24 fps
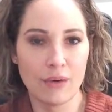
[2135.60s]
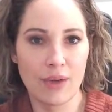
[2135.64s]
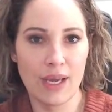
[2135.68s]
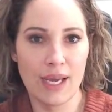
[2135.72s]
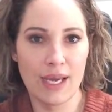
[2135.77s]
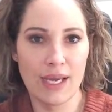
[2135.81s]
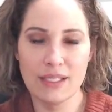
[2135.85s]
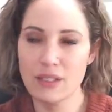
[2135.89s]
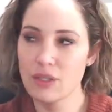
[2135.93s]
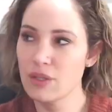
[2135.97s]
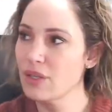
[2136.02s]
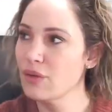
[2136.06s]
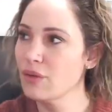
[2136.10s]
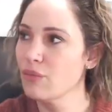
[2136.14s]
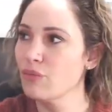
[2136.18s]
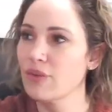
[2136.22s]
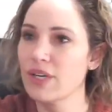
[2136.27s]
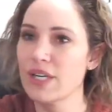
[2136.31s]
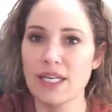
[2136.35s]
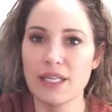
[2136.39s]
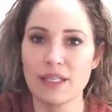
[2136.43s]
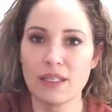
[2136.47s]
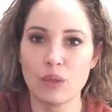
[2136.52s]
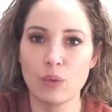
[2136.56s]
Okay, so they're
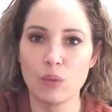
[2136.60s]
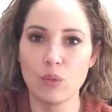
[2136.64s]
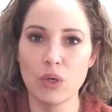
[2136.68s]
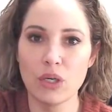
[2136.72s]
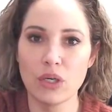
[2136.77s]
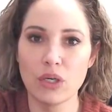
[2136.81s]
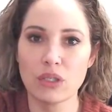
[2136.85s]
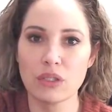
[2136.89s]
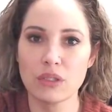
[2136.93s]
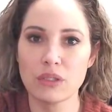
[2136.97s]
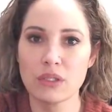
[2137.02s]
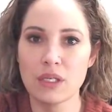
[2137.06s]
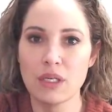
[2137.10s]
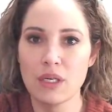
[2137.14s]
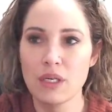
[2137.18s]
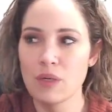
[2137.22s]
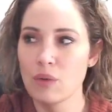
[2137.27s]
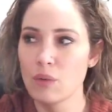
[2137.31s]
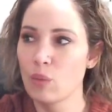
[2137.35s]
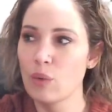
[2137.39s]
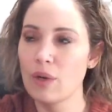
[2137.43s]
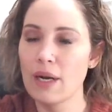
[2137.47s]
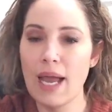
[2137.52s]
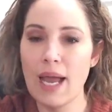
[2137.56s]
reading the words.
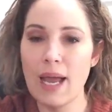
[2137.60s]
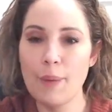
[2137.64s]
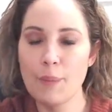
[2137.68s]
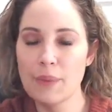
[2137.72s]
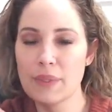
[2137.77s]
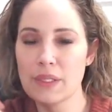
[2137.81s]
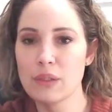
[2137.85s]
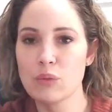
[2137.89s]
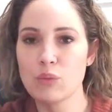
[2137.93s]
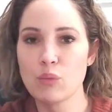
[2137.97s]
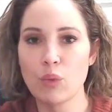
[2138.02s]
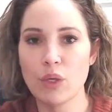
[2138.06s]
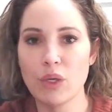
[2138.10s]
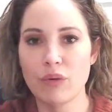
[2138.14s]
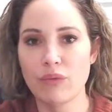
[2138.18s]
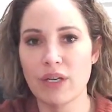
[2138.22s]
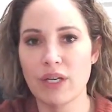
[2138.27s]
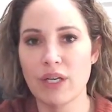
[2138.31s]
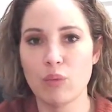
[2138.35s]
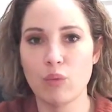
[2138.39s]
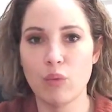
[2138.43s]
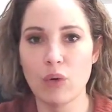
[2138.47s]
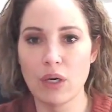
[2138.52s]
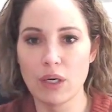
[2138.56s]
What happens when we
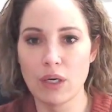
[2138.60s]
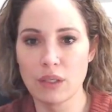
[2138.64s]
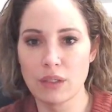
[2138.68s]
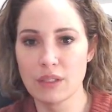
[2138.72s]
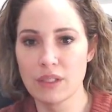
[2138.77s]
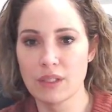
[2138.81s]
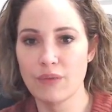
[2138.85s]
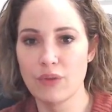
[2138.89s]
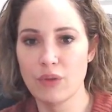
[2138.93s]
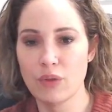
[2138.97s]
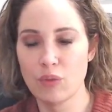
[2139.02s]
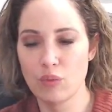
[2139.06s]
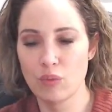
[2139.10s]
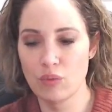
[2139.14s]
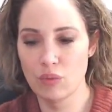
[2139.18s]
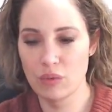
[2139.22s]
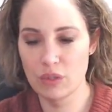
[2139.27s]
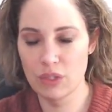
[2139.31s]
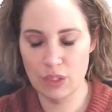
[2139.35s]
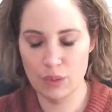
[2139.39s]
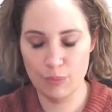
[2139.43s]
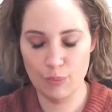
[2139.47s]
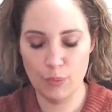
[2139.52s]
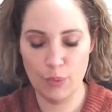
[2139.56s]
read words? If you
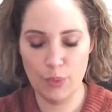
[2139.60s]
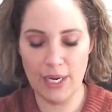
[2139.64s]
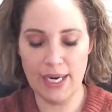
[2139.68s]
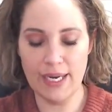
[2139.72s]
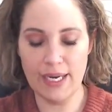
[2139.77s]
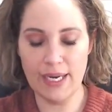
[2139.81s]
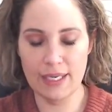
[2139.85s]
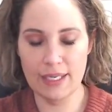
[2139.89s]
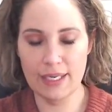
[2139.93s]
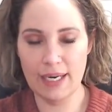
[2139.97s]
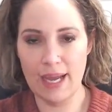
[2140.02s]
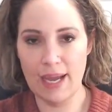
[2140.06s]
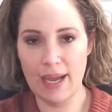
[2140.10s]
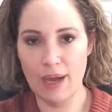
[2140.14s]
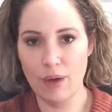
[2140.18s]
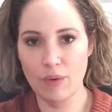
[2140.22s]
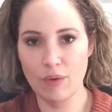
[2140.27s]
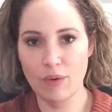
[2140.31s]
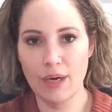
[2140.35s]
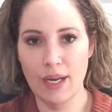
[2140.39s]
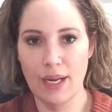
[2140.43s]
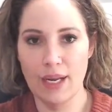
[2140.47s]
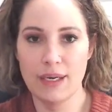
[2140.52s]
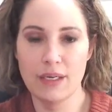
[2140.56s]
just break it
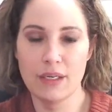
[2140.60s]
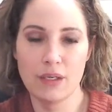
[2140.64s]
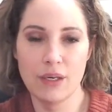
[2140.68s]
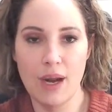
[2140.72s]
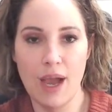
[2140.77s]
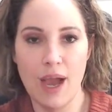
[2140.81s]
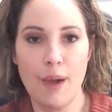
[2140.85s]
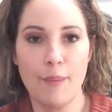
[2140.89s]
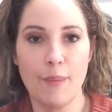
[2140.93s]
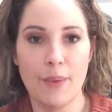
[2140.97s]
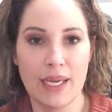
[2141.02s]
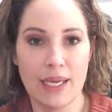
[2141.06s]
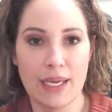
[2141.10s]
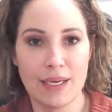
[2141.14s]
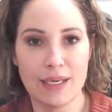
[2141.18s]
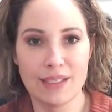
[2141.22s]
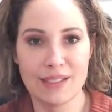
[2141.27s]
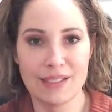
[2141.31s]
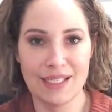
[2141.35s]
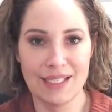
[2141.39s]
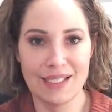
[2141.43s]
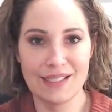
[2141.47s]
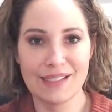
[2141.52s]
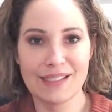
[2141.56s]
down and not make it
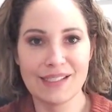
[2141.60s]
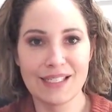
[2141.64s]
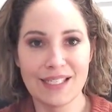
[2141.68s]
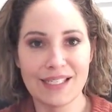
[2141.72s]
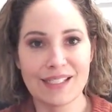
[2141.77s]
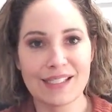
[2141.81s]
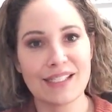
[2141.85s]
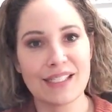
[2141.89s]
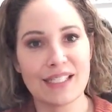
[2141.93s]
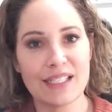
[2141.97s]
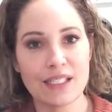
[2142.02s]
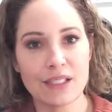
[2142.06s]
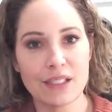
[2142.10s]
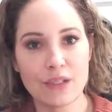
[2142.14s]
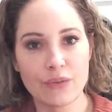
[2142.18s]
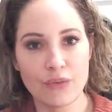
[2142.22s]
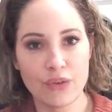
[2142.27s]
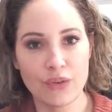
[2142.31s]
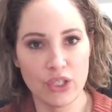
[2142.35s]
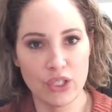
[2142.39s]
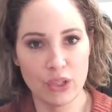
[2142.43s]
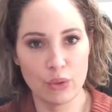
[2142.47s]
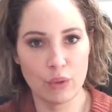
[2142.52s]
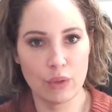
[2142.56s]
as easy as it is
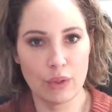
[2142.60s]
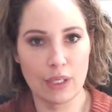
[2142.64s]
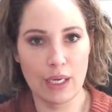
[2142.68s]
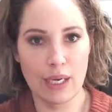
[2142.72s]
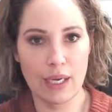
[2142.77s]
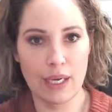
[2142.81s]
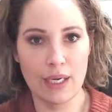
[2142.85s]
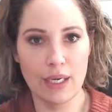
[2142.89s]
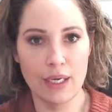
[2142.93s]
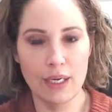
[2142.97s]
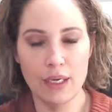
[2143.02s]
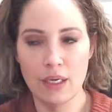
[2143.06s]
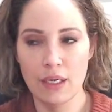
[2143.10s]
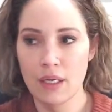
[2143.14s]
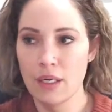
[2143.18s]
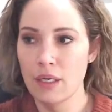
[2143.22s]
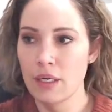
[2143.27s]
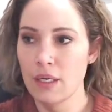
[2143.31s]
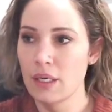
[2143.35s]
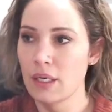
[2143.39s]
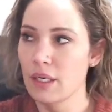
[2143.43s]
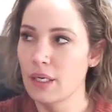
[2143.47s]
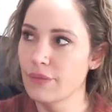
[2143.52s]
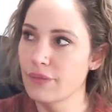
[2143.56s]
for you and I,
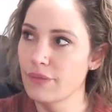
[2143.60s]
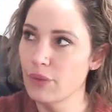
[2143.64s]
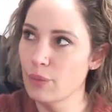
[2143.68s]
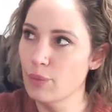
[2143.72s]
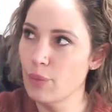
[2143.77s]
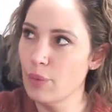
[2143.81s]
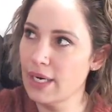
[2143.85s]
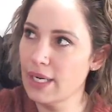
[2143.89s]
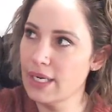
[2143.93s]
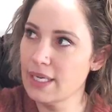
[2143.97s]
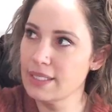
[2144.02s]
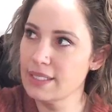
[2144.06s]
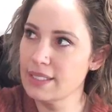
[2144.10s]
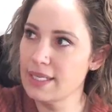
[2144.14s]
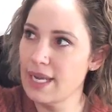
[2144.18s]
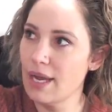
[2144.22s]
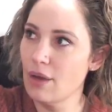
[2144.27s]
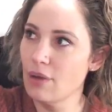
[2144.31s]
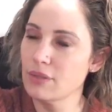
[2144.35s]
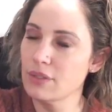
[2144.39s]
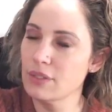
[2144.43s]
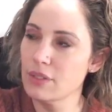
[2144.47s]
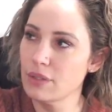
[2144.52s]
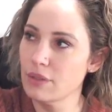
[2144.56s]
if you break it
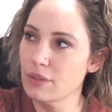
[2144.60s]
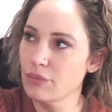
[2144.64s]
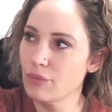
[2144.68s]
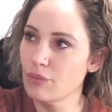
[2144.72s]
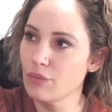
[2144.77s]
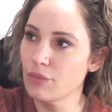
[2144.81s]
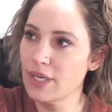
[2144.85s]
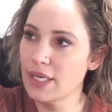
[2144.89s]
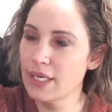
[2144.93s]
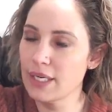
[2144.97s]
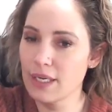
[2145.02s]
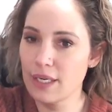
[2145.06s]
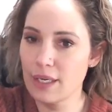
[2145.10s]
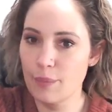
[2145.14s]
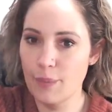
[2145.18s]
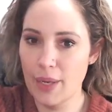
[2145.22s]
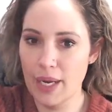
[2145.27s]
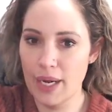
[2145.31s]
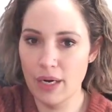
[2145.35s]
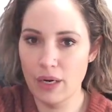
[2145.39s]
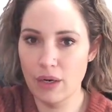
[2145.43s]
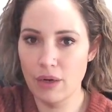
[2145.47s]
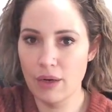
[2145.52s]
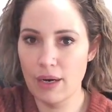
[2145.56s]
down to reading a
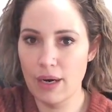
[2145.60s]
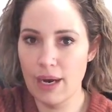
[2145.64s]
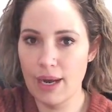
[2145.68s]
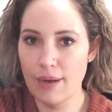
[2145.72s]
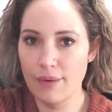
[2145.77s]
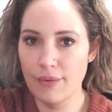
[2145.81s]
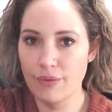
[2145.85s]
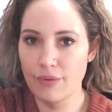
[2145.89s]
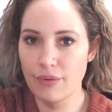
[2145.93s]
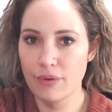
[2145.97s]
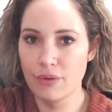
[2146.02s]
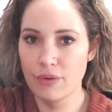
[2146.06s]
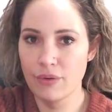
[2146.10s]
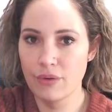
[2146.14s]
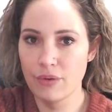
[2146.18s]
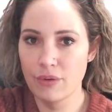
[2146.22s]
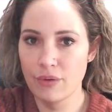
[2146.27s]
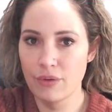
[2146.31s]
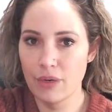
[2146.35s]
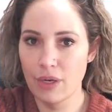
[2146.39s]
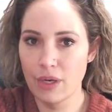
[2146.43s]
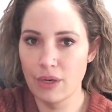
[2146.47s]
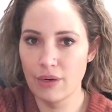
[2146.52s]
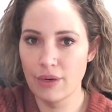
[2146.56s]
paragraph,
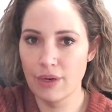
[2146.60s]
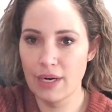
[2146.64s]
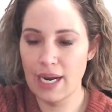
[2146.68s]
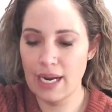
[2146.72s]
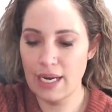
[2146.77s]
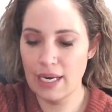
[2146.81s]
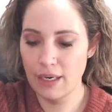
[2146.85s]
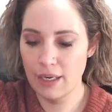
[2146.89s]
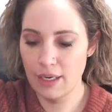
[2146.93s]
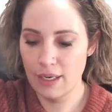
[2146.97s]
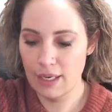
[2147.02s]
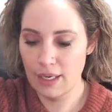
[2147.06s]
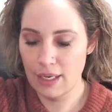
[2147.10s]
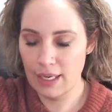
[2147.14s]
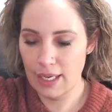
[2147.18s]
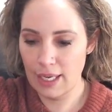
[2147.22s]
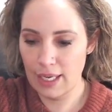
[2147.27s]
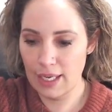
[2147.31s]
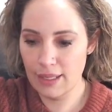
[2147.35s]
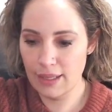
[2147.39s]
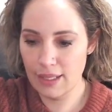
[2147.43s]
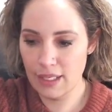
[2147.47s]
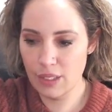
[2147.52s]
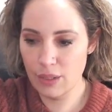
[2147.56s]
all right,
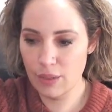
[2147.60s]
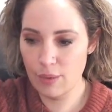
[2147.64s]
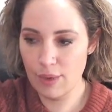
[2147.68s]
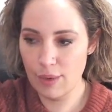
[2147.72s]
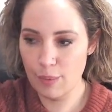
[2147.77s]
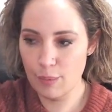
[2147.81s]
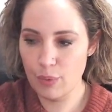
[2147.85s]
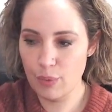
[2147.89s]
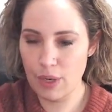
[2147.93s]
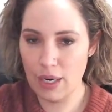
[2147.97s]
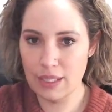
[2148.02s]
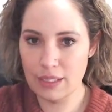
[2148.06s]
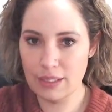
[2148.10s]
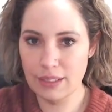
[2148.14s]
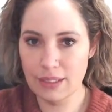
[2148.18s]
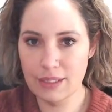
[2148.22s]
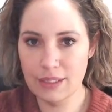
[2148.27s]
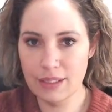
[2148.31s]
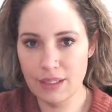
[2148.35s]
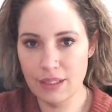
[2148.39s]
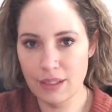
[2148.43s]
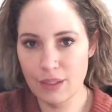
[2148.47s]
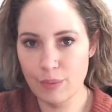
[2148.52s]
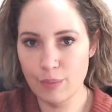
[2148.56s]
and then you
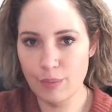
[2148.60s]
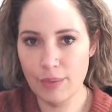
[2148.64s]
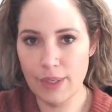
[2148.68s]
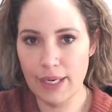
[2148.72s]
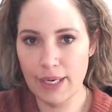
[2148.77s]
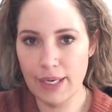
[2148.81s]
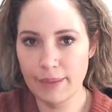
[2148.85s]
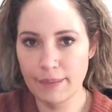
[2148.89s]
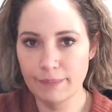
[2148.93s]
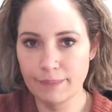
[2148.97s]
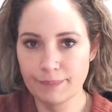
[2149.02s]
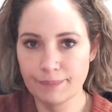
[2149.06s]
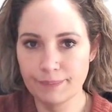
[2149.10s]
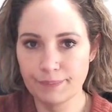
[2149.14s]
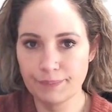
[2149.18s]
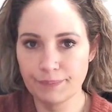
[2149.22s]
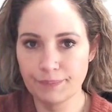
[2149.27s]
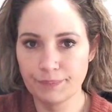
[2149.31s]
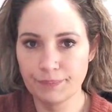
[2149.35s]
process it in your brain,